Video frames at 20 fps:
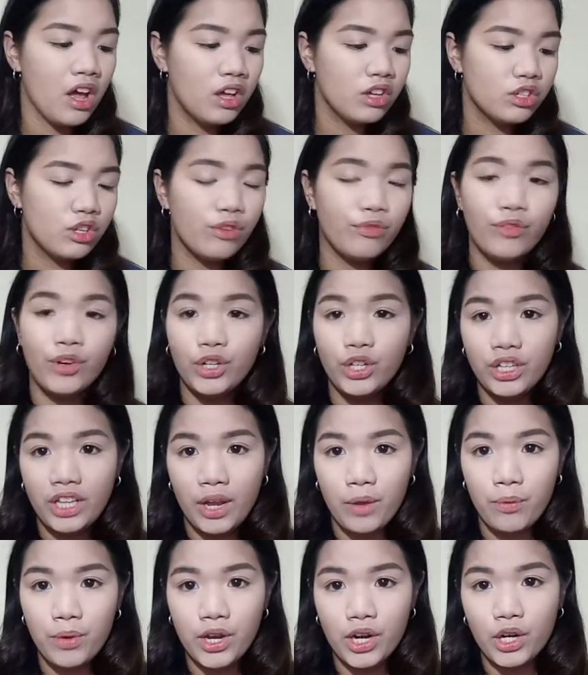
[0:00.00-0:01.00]
So for
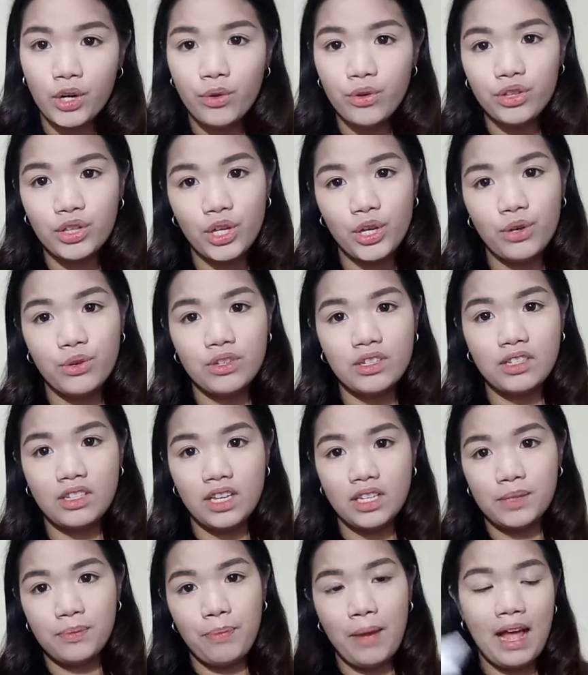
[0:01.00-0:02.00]
today, we are going to use
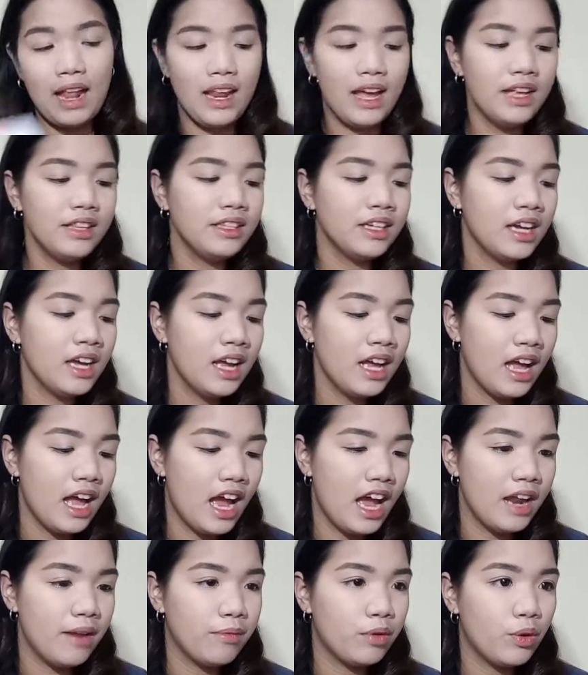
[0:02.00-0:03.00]
this palette,
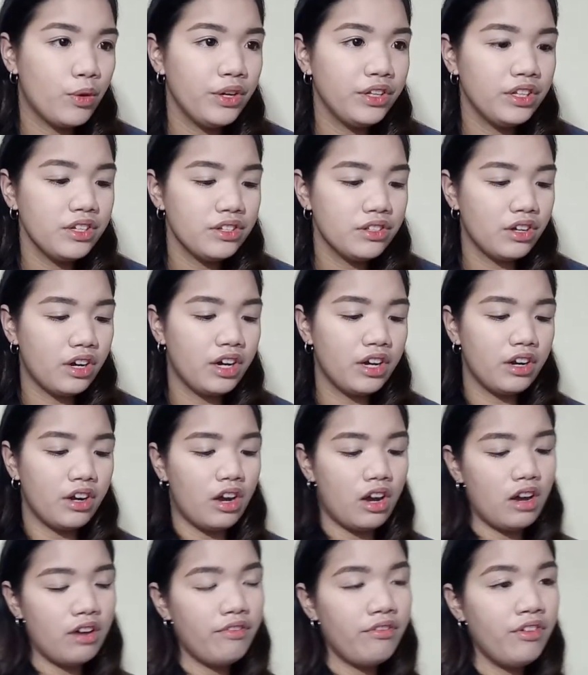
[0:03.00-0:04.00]
and I'm going to start
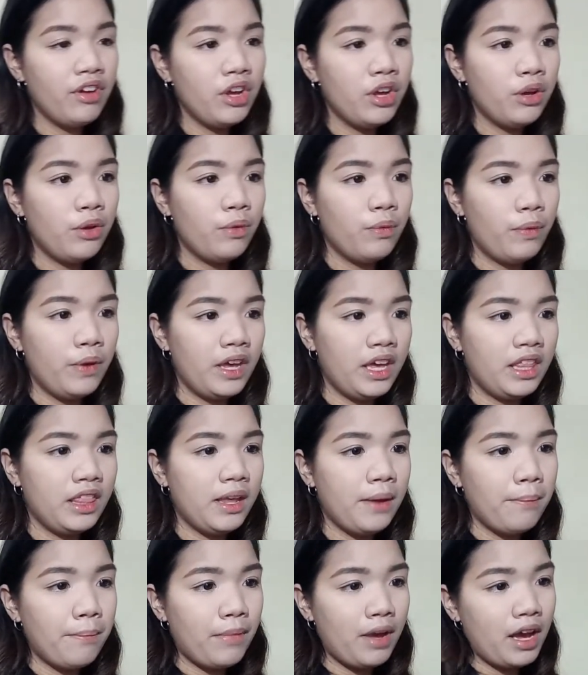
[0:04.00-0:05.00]
off with
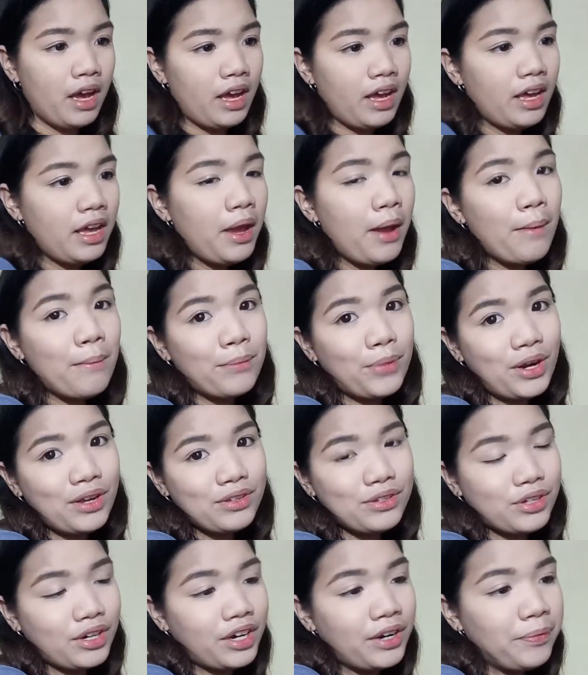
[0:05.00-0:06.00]
my
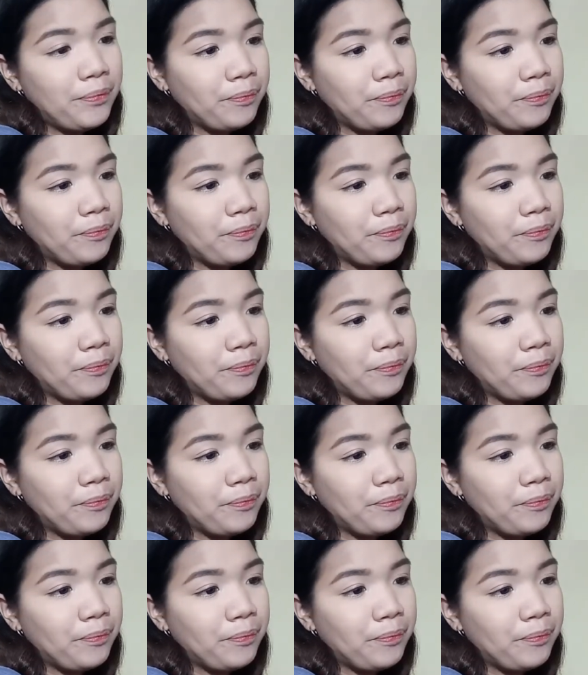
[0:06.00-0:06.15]
bronzer.